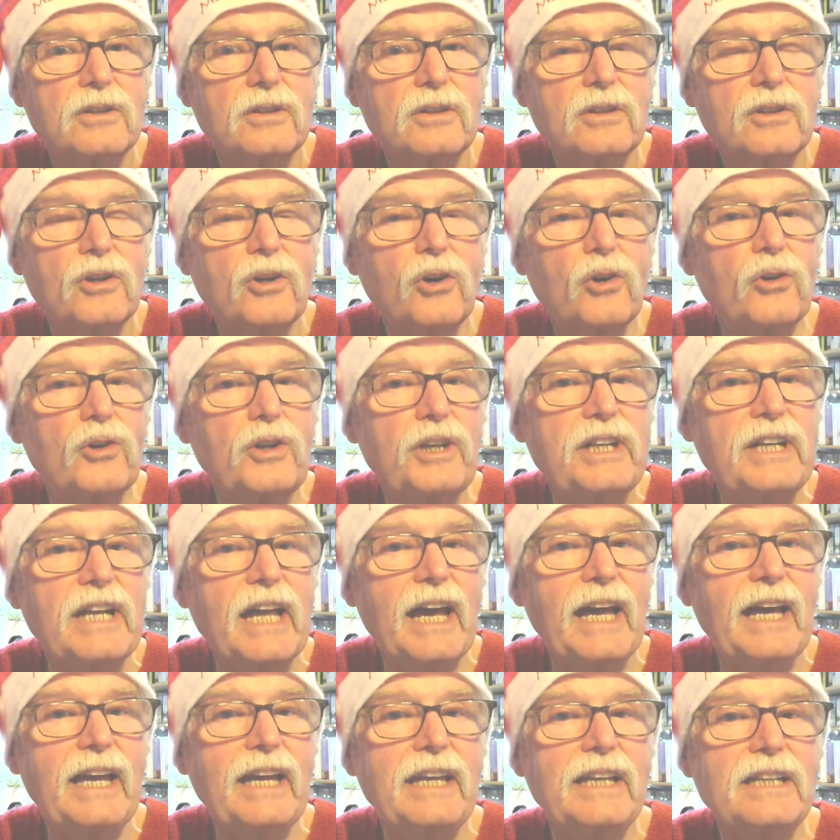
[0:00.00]
Only
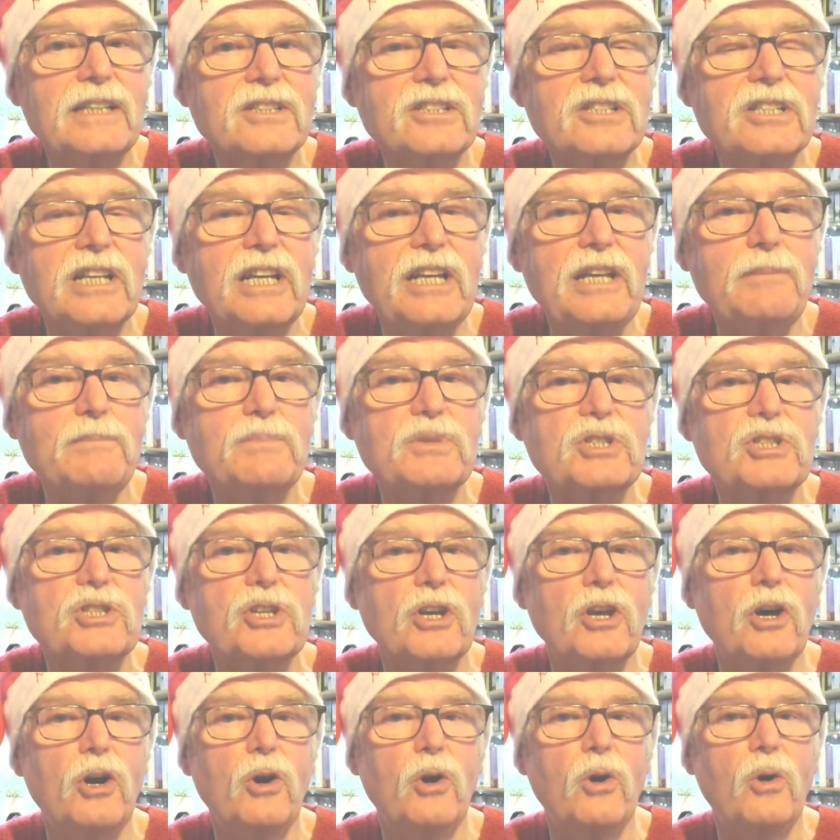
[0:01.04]
9 sleeps to
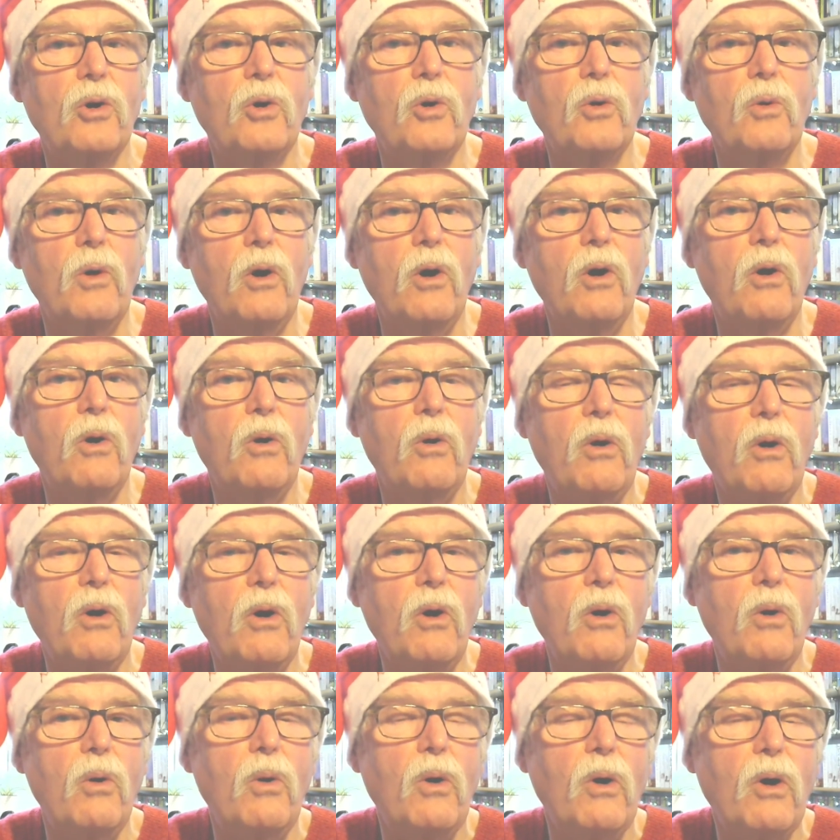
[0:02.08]
go. Ho,
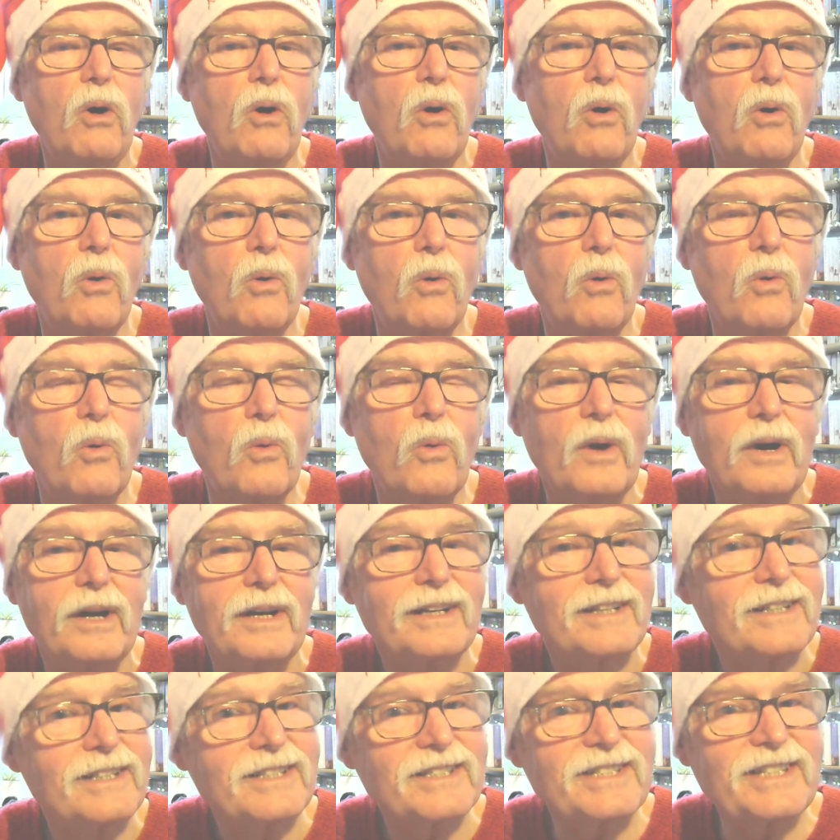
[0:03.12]
ho, ho.
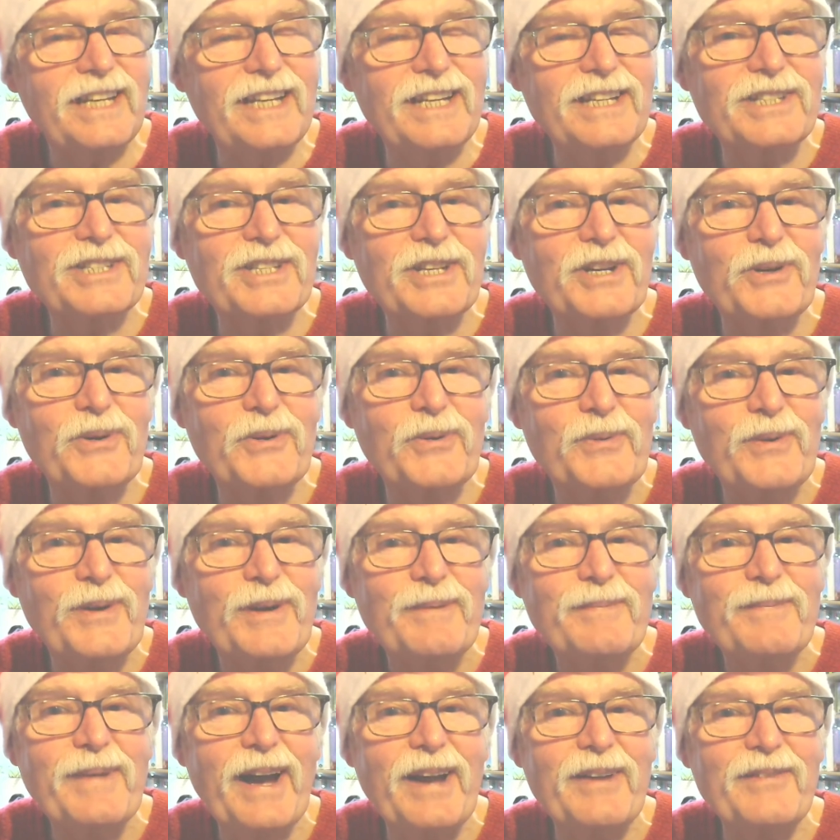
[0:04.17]
See you soon.
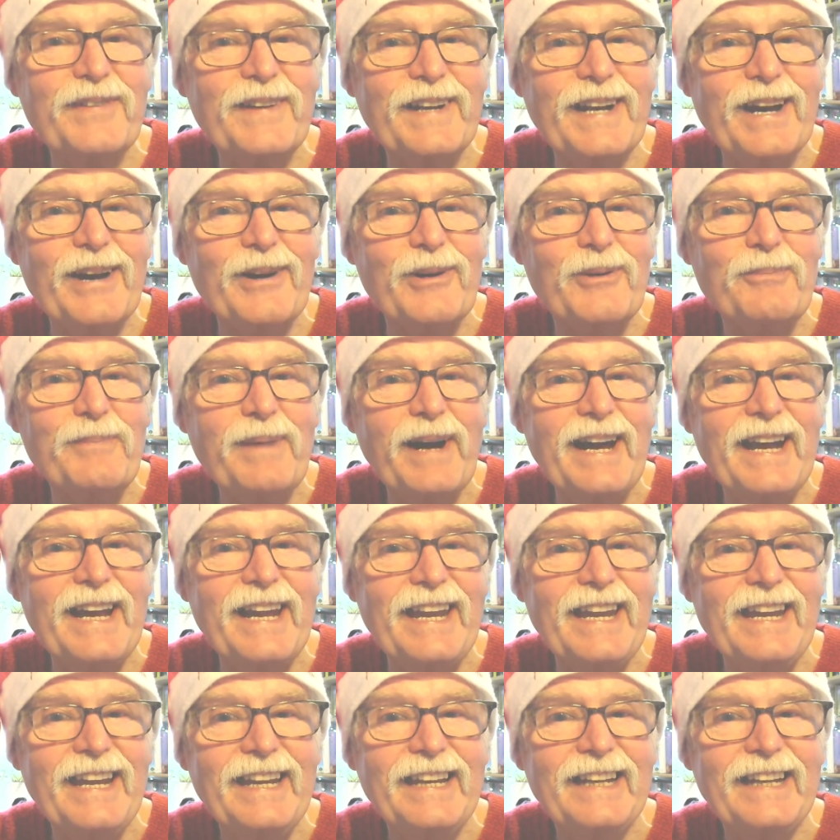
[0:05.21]
Bye for now. Bye.